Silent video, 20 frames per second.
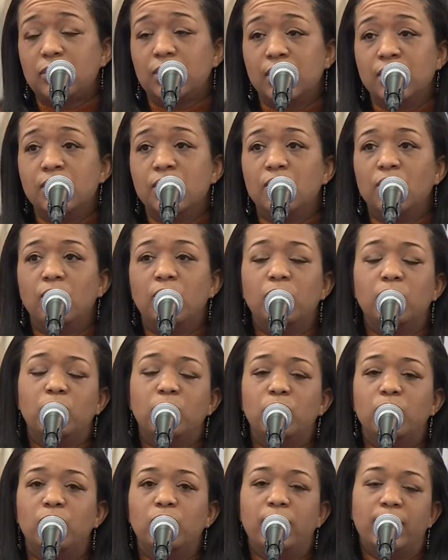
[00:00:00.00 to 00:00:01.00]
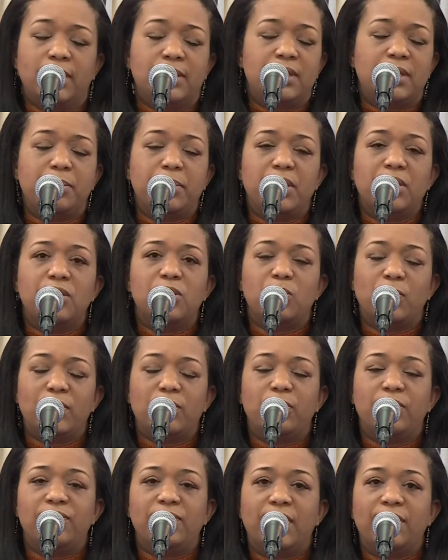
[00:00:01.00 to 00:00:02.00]
So at St. Peter's,
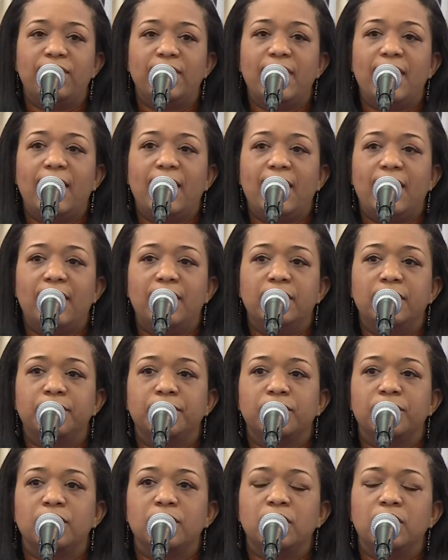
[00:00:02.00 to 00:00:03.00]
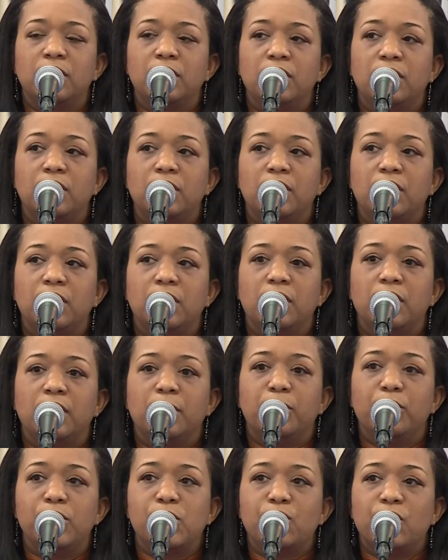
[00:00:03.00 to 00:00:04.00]
we've definitely had the
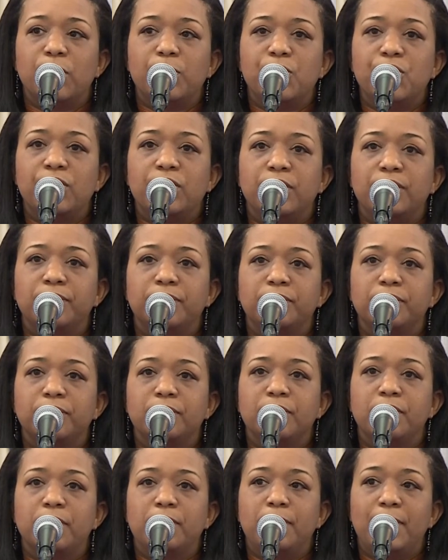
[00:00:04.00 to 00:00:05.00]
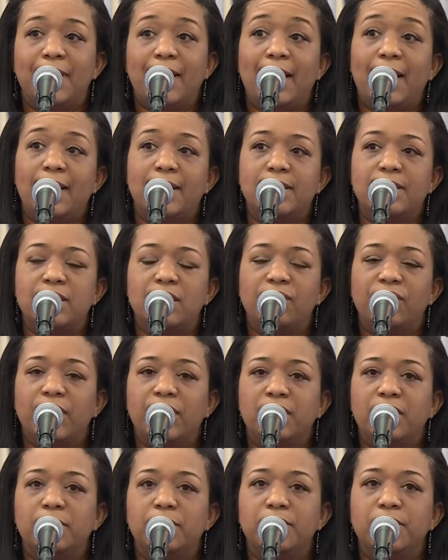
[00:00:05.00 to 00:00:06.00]
prescription plans
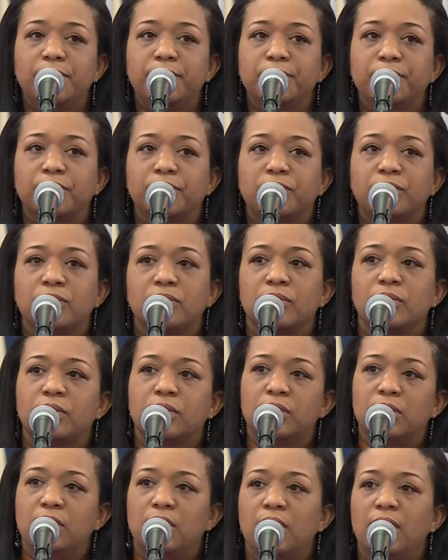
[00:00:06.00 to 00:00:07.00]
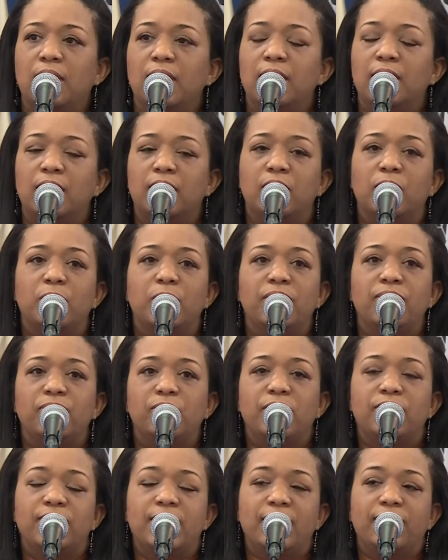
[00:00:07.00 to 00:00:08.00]
available.
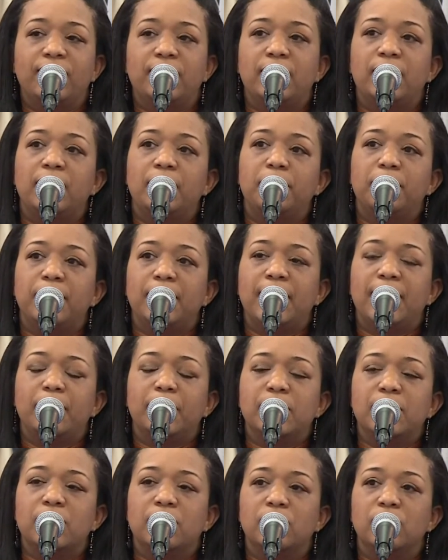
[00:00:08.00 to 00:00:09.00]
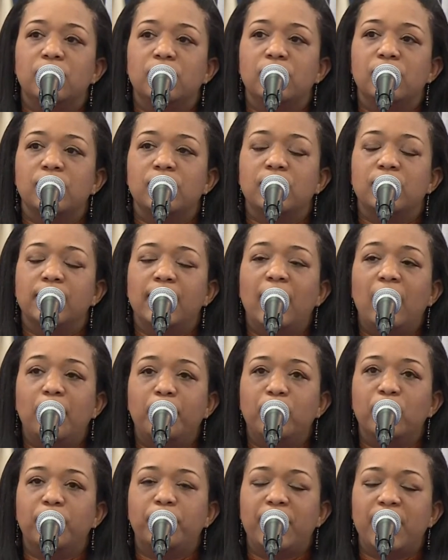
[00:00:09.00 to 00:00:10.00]
We've definitely been able to
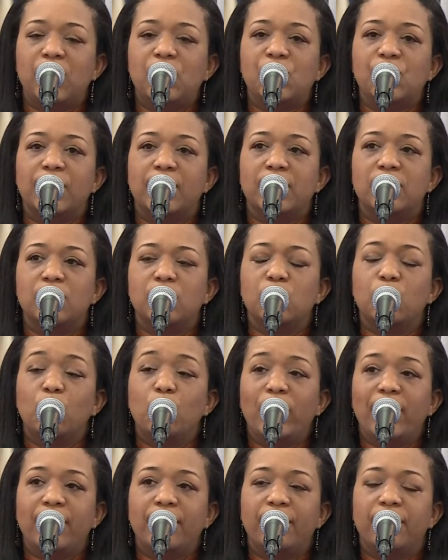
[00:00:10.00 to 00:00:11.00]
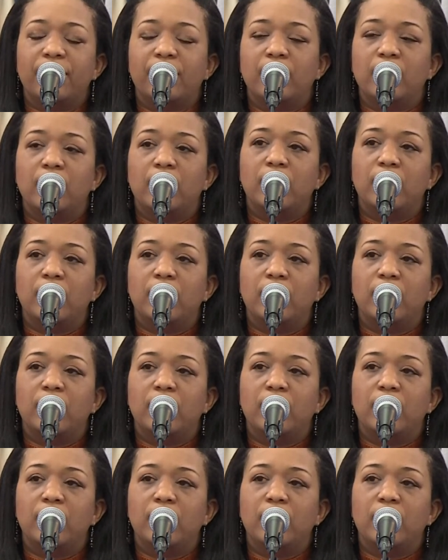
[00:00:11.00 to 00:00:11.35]
help our patients with